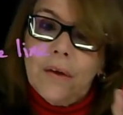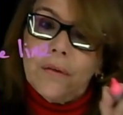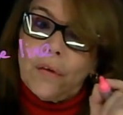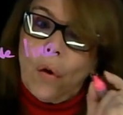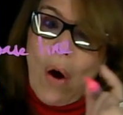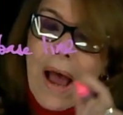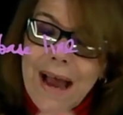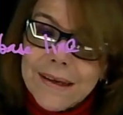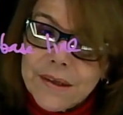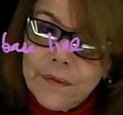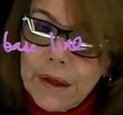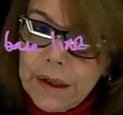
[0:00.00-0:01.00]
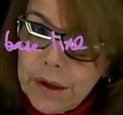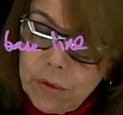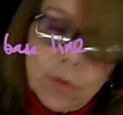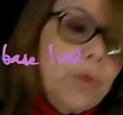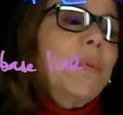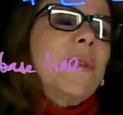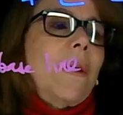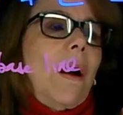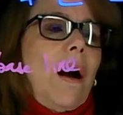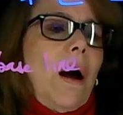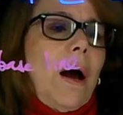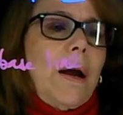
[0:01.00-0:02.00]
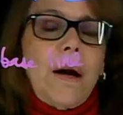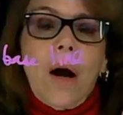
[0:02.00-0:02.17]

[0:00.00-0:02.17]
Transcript: So activating groups are